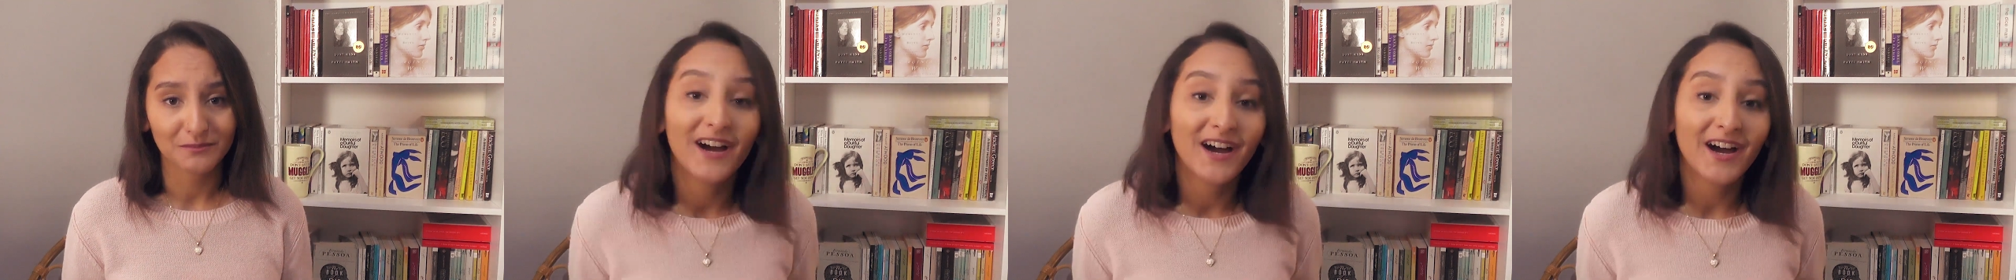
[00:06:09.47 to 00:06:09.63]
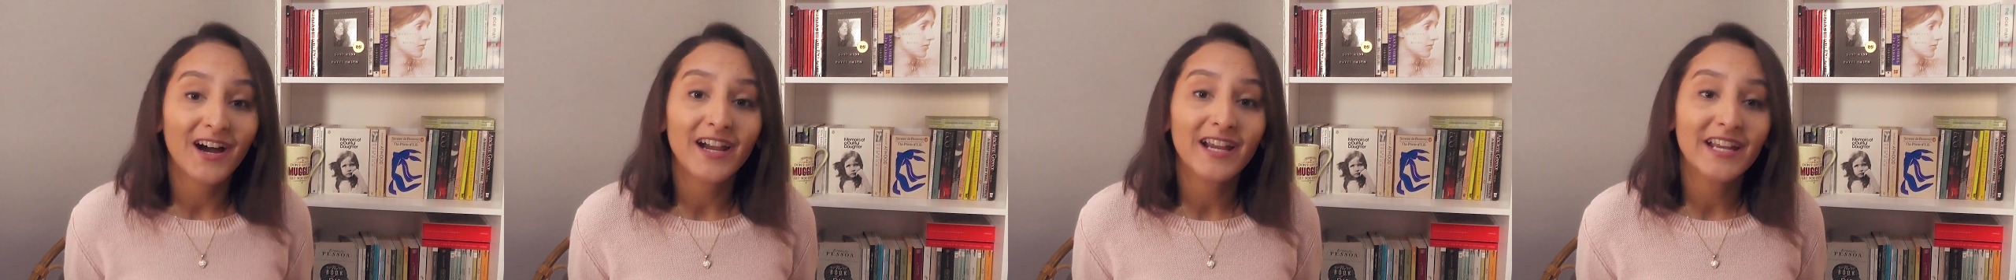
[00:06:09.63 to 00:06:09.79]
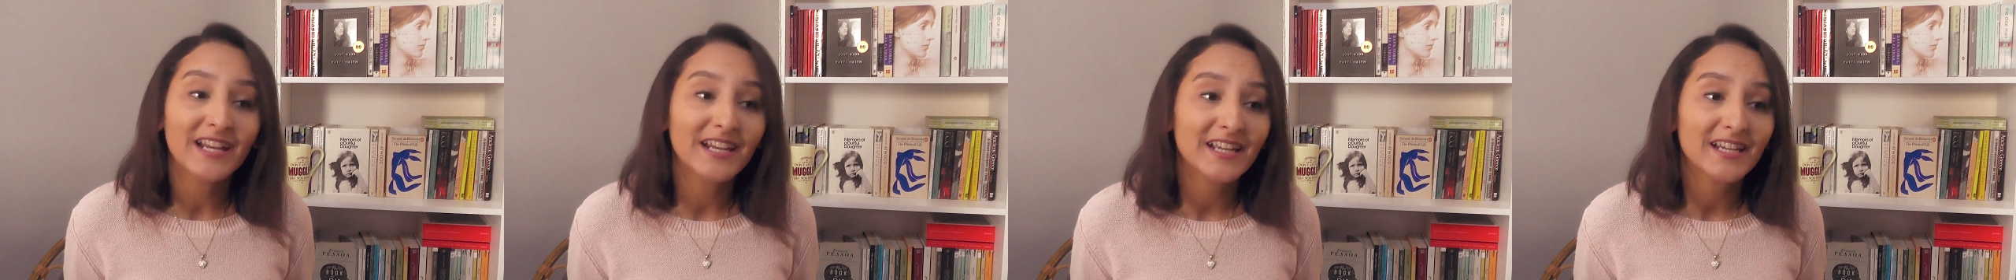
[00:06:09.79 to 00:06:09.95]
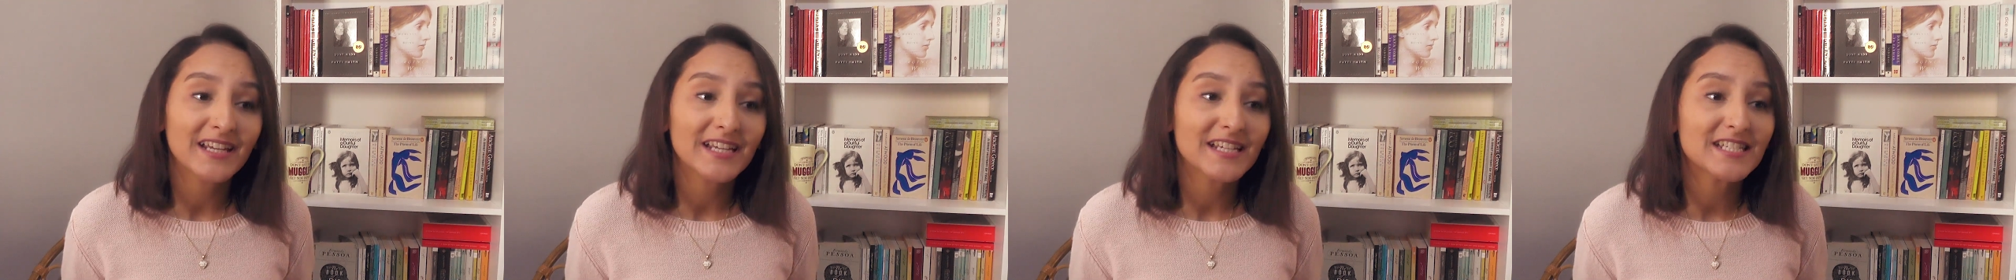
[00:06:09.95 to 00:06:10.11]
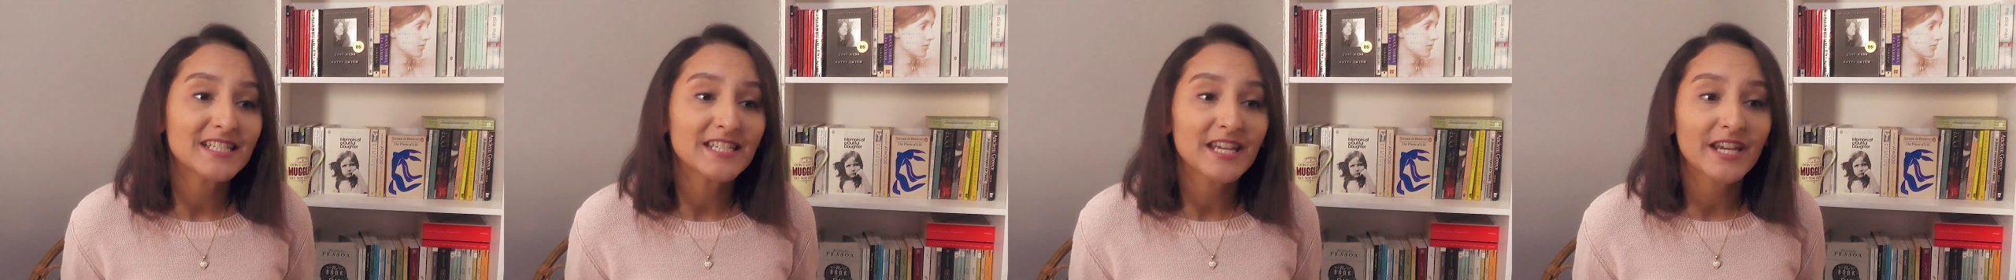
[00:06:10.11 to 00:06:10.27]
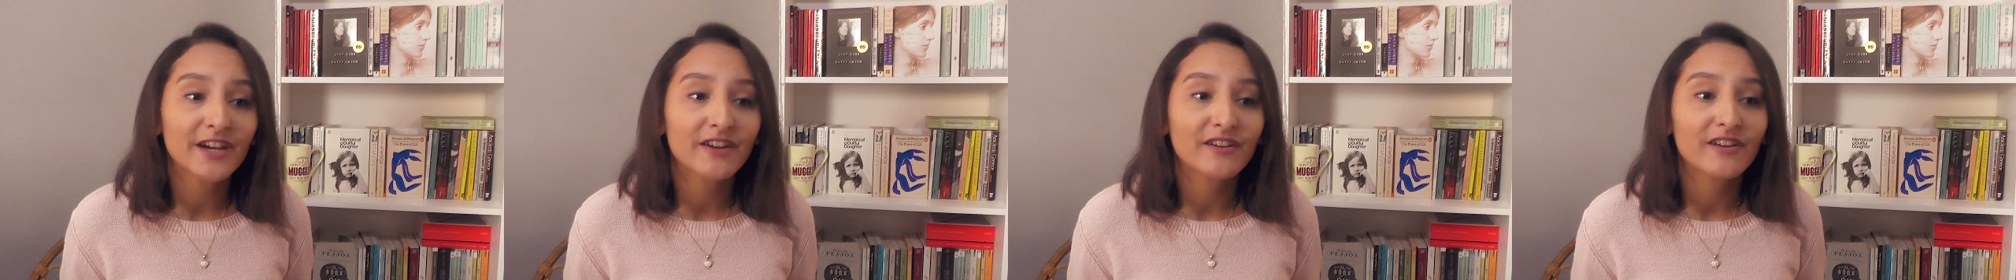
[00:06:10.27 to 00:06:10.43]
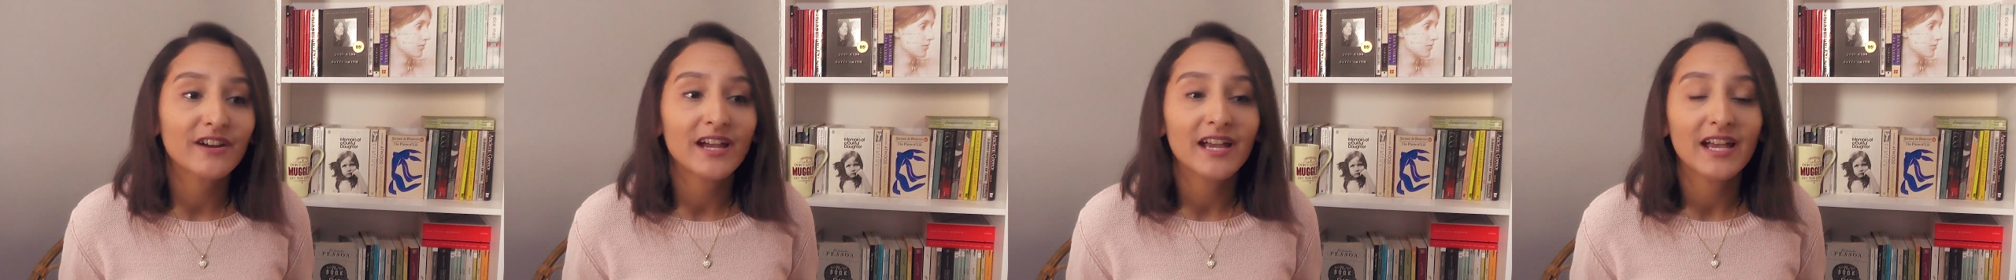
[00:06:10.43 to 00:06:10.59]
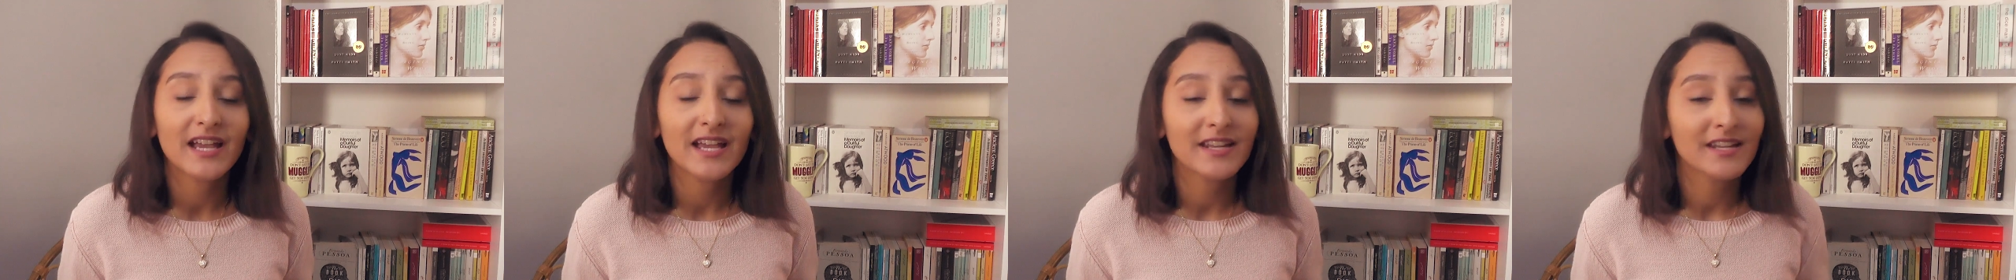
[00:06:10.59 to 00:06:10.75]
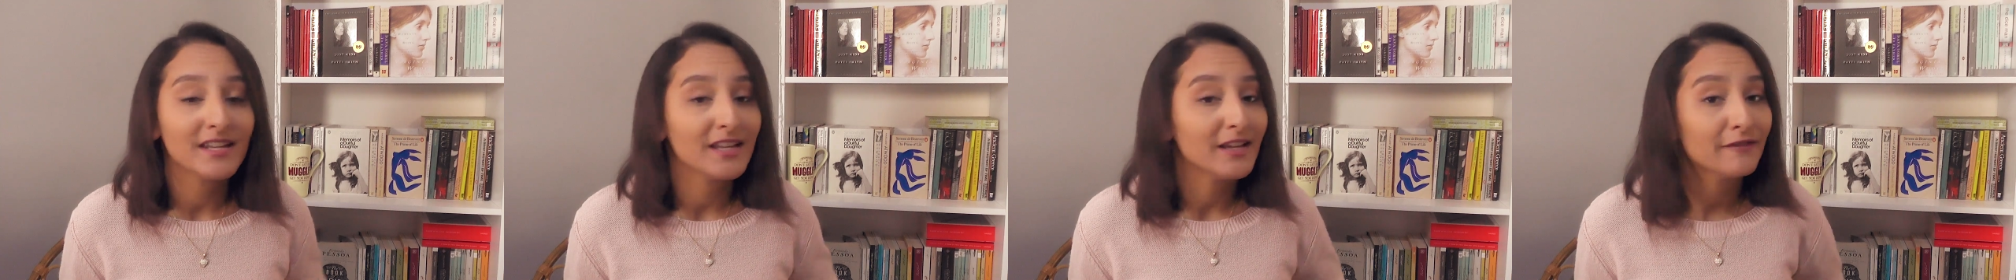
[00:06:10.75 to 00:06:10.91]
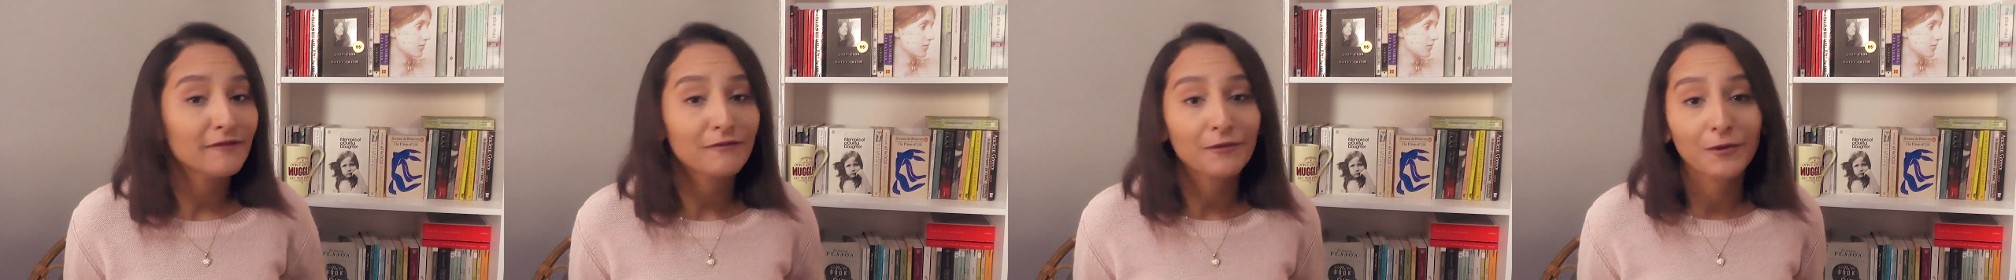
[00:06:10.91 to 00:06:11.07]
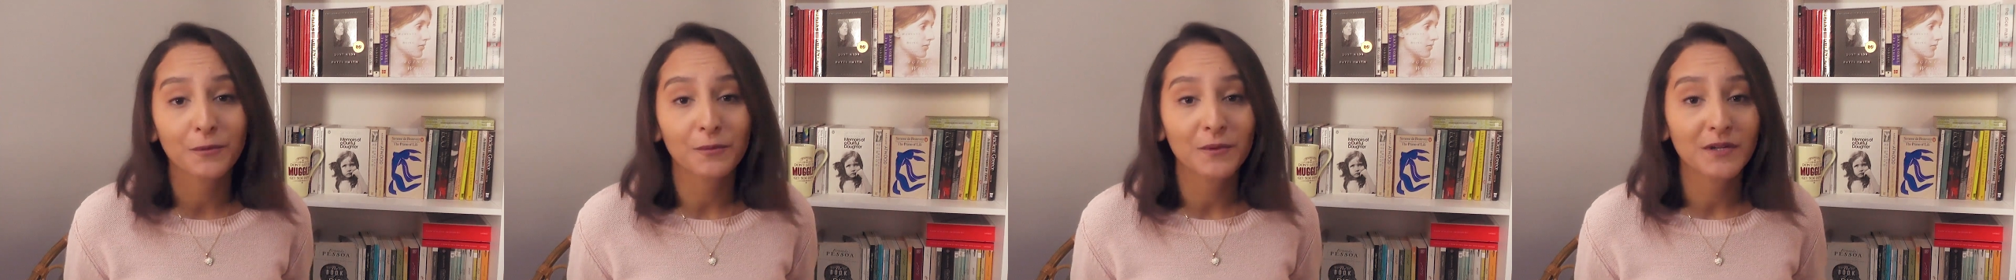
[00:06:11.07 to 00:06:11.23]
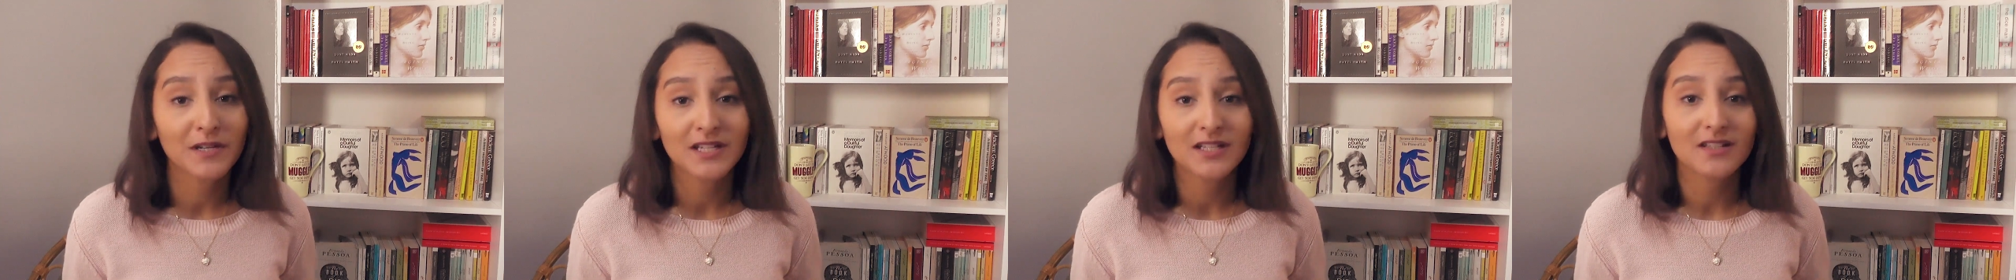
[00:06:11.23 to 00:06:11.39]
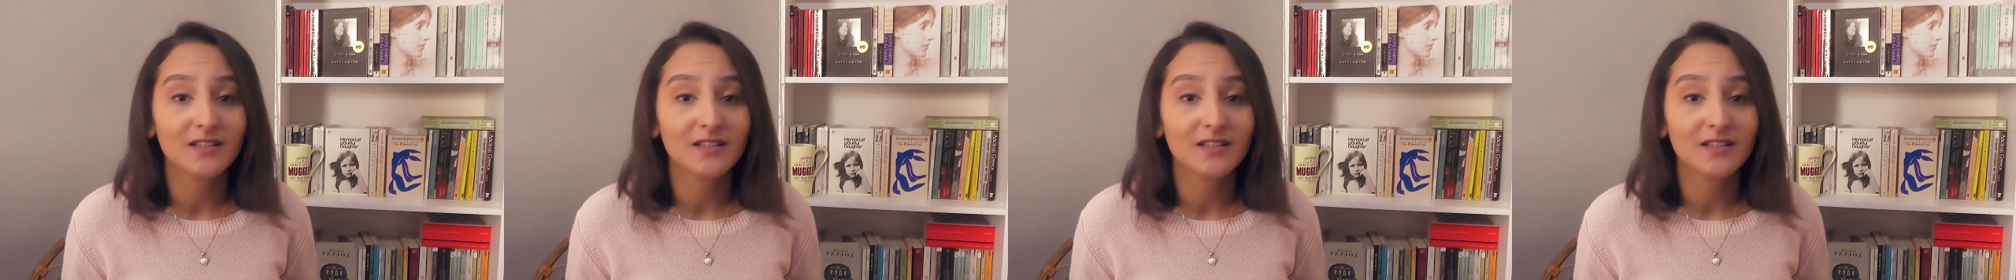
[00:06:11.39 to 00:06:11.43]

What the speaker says: I, like Tara and everyone